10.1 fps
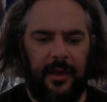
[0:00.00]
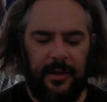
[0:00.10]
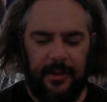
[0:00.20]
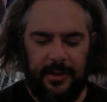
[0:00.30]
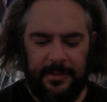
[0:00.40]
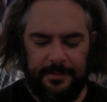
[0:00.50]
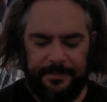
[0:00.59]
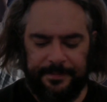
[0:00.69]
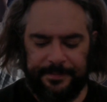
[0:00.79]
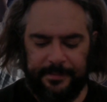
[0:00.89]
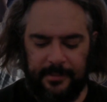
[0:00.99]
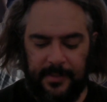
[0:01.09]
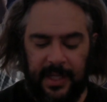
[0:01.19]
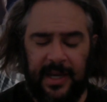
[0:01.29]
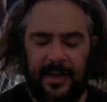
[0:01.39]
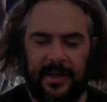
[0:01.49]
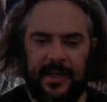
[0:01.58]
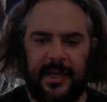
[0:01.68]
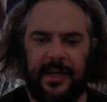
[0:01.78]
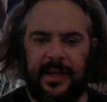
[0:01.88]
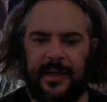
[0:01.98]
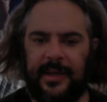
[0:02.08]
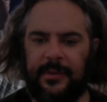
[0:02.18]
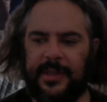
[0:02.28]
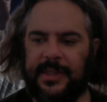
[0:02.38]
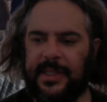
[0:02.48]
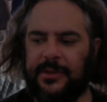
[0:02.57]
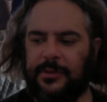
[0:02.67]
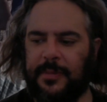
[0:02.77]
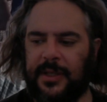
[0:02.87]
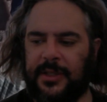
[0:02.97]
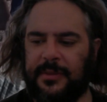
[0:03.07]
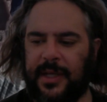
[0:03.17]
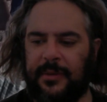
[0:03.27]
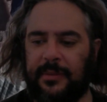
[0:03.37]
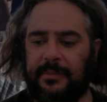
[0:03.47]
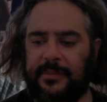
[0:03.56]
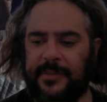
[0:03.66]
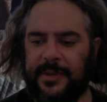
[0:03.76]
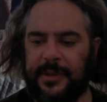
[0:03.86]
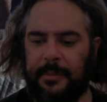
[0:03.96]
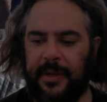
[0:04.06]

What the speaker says: Again, I wouldn't say too much. The